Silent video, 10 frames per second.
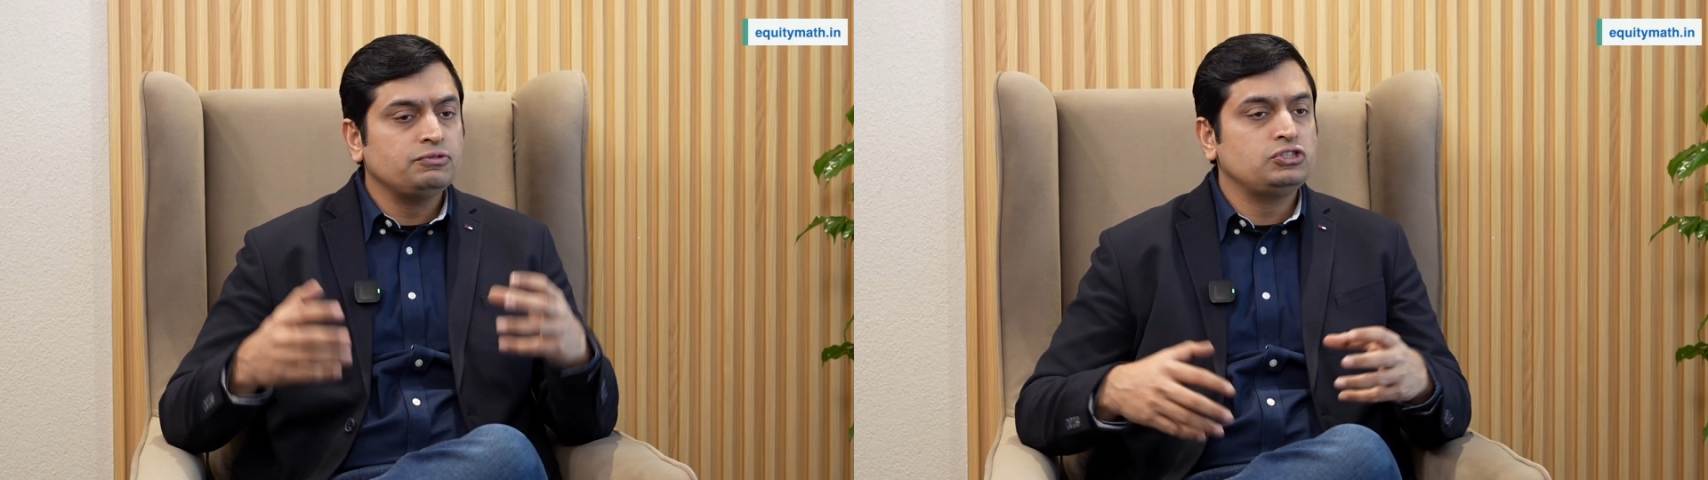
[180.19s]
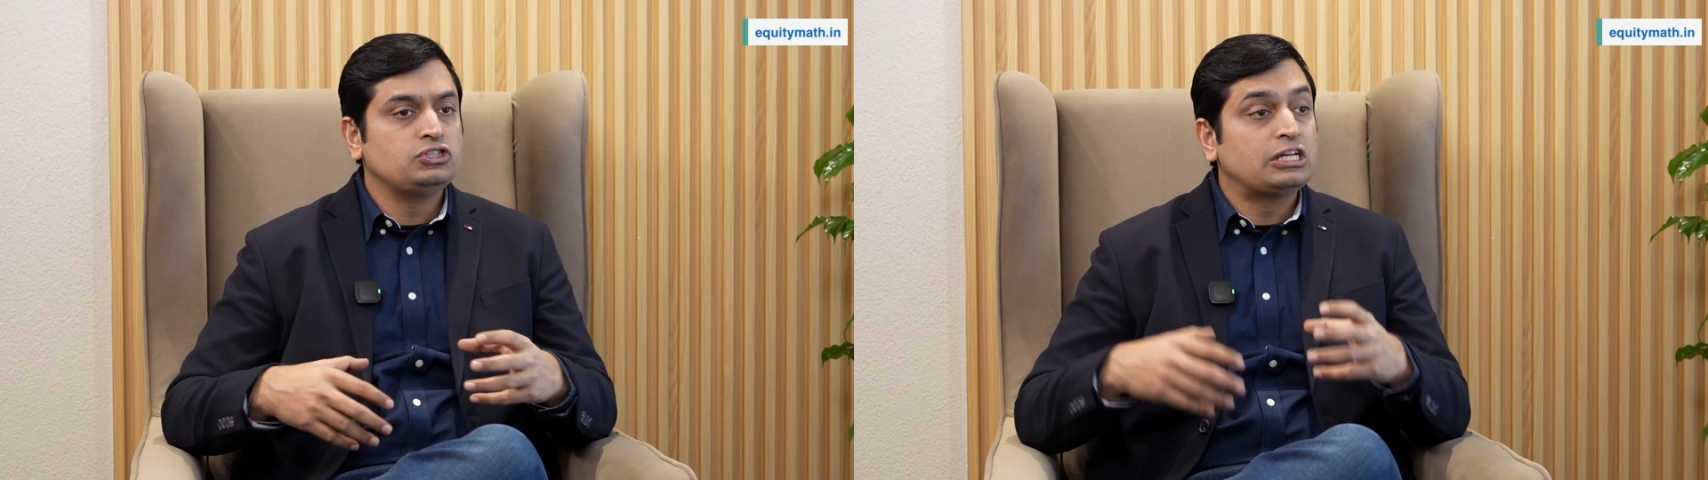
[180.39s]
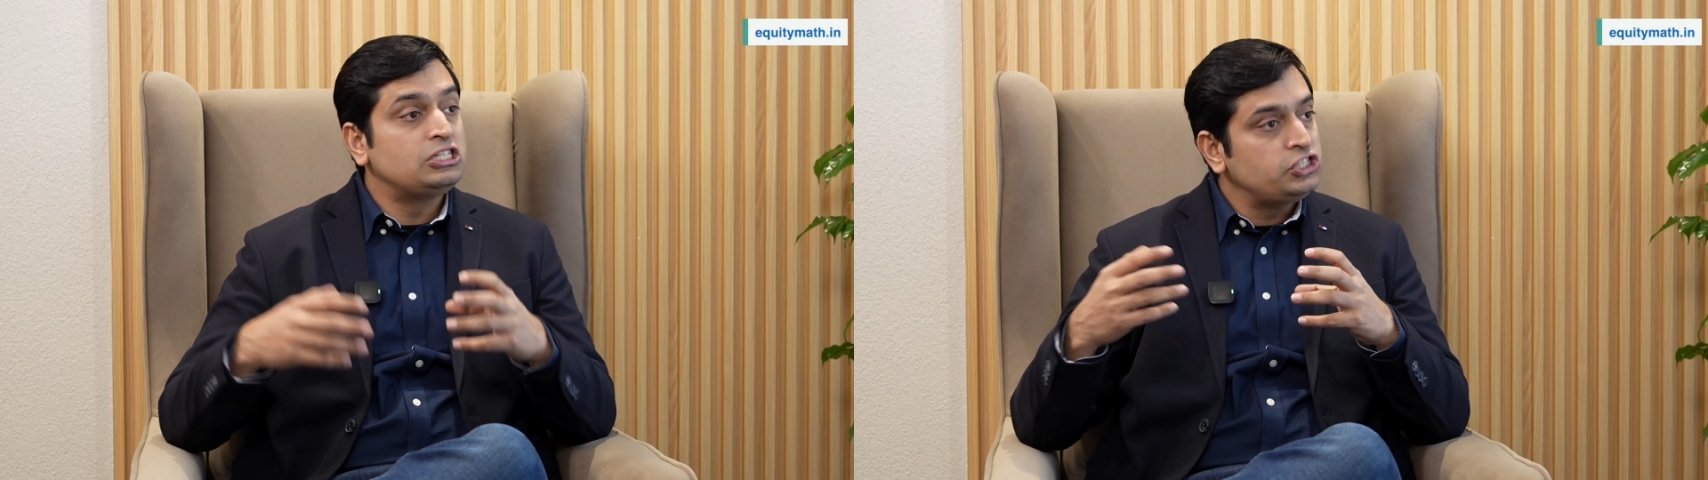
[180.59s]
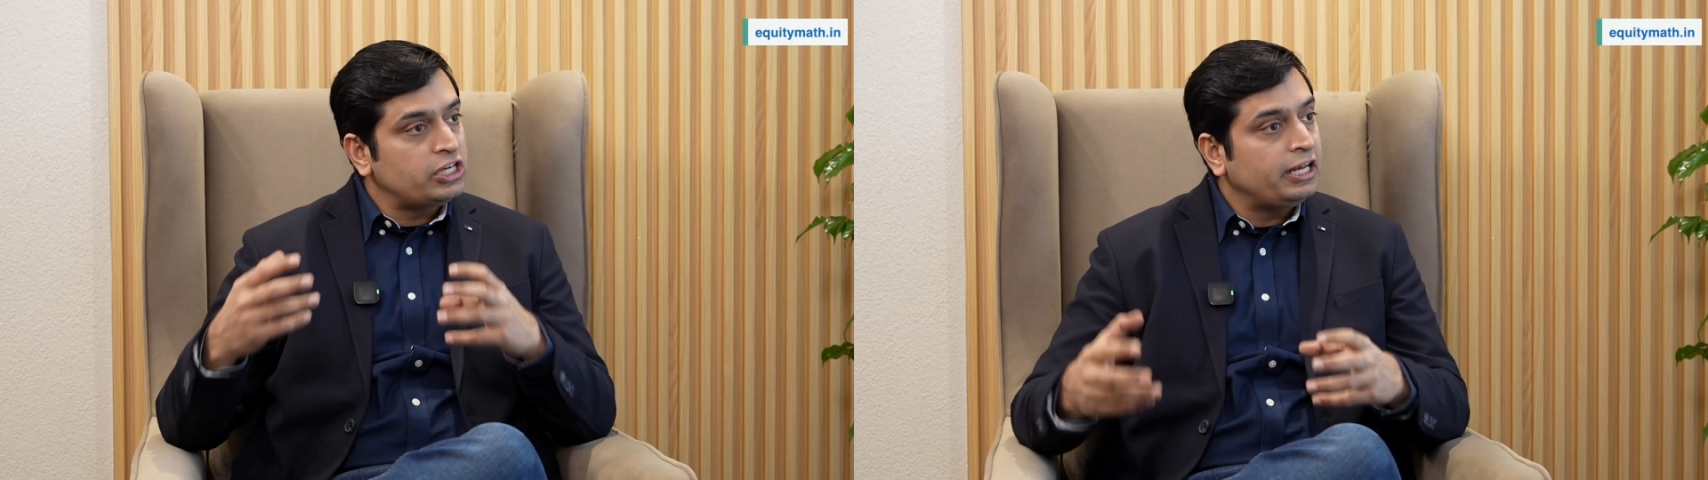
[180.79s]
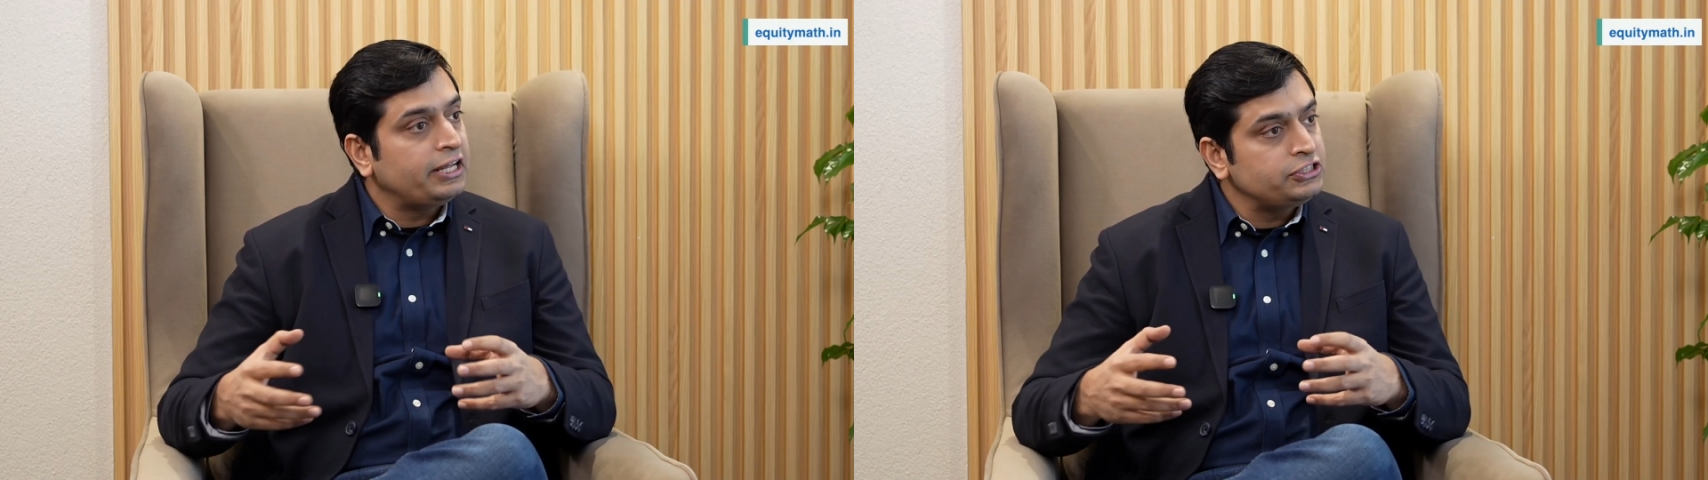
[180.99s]
which can
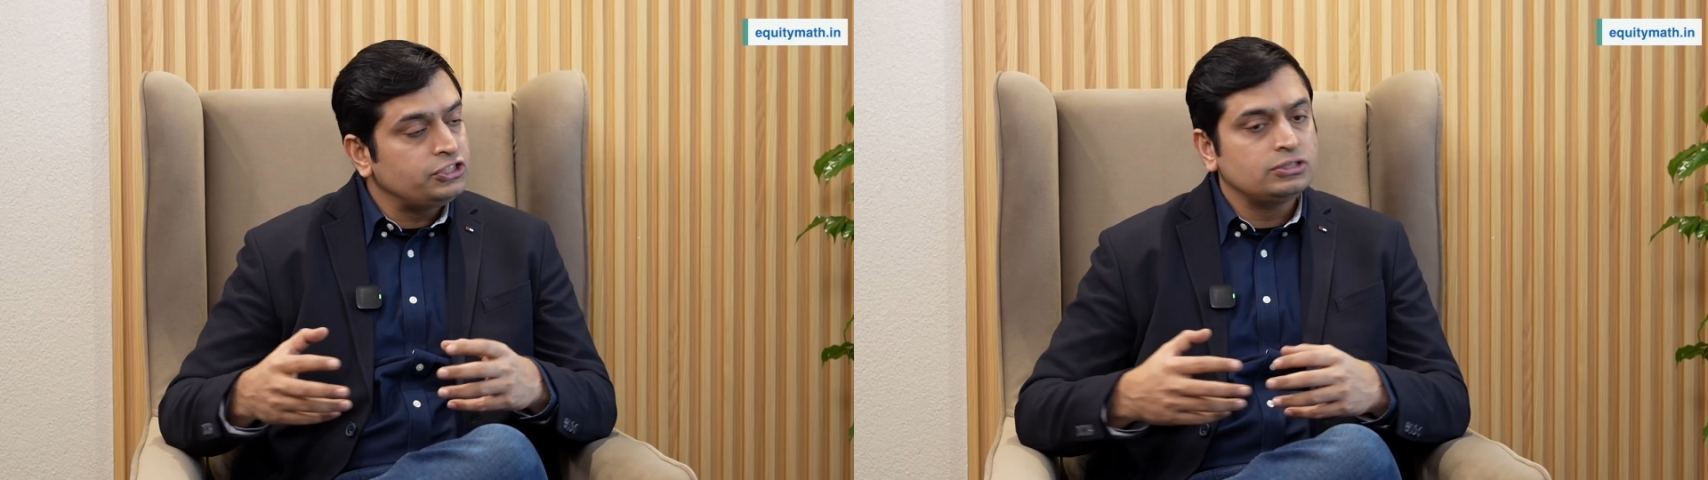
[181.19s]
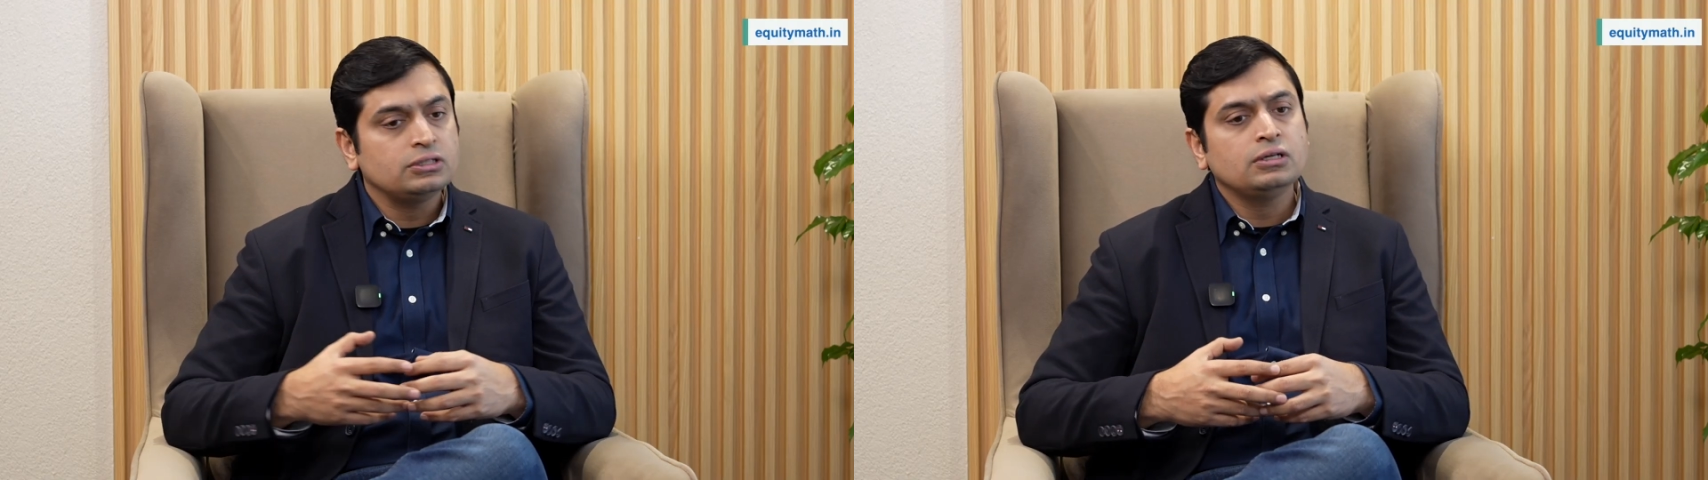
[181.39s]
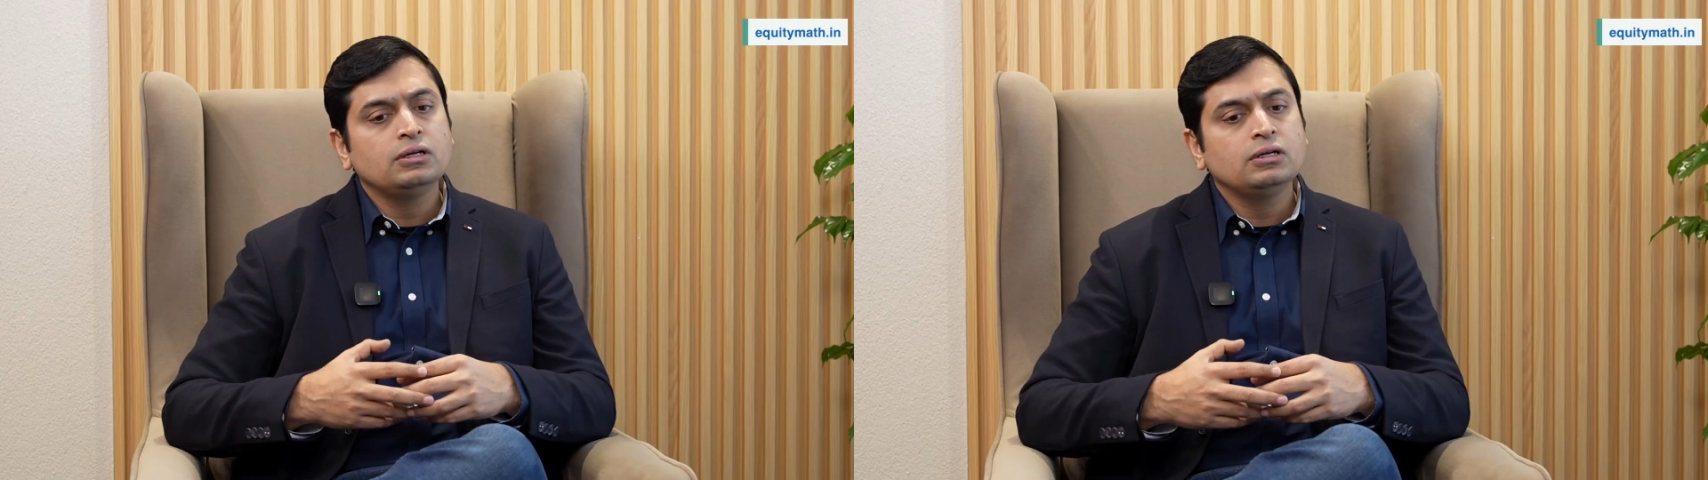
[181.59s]
challenge,